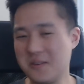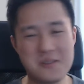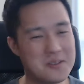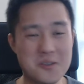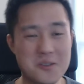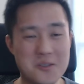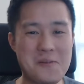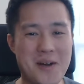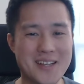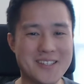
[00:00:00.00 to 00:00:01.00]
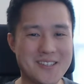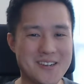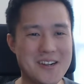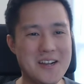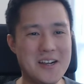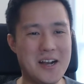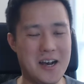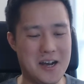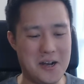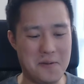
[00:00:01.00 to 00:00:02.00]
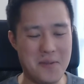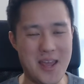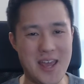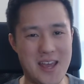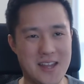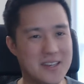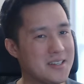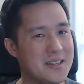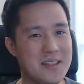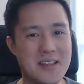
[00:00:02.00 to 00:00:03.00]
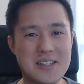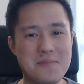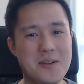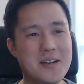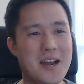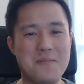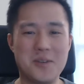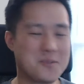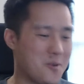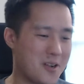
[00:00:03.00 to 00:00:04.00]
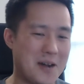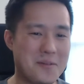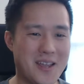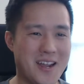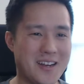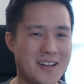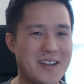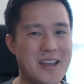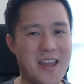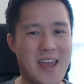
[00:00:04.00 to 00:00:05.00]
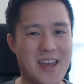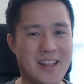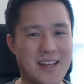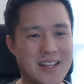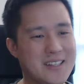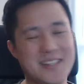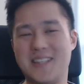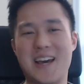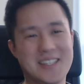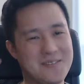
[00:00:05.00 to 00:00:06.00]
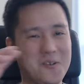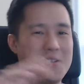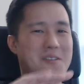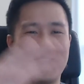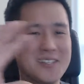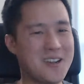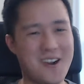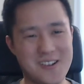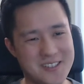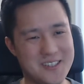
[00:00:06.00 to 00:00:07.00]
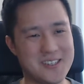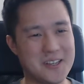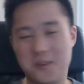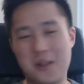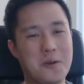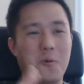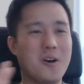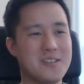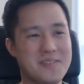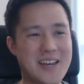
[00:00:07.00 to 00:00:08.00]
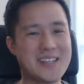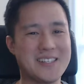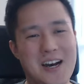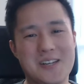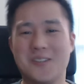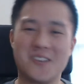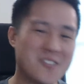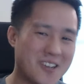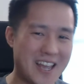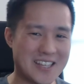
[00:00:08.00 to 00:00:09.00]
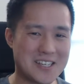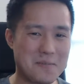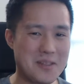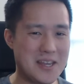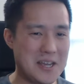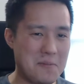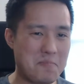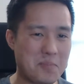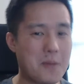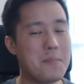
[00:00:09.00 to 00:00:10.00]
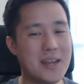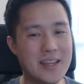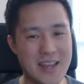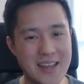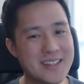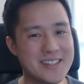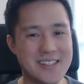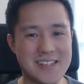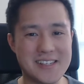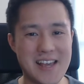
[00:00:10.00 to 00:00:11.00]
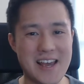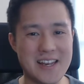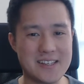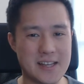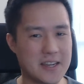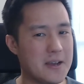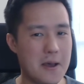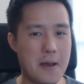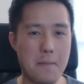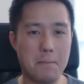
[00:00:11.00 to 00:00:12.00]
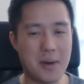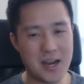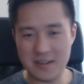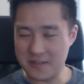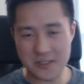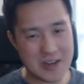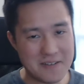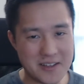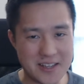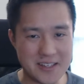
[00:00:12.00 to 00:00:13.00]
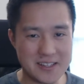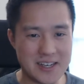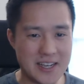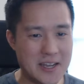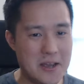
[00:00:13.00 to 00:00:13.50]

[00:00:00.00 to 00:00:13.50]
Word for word: Destroy a Monster, um, and things have been gotten much more complicated, and like the text for some of these cards is just like, they're like walls of text in the file. So I was looking at some of the big hits in this set, and it's like Pot of Extravagance is like